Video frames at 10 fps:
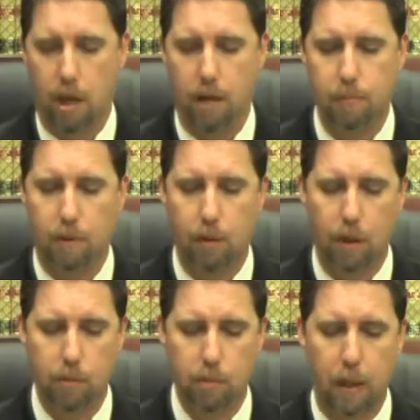items of the
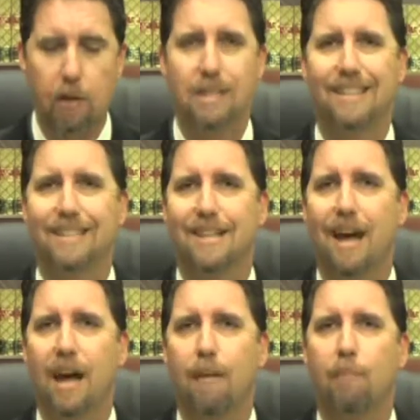other spouse at the
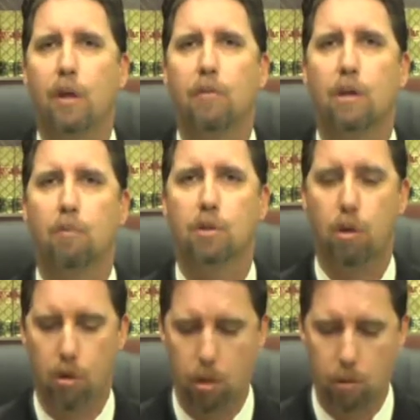time the
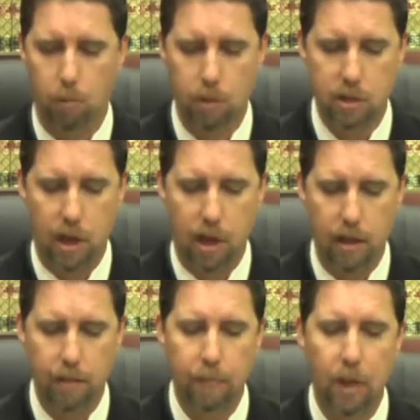return was signed.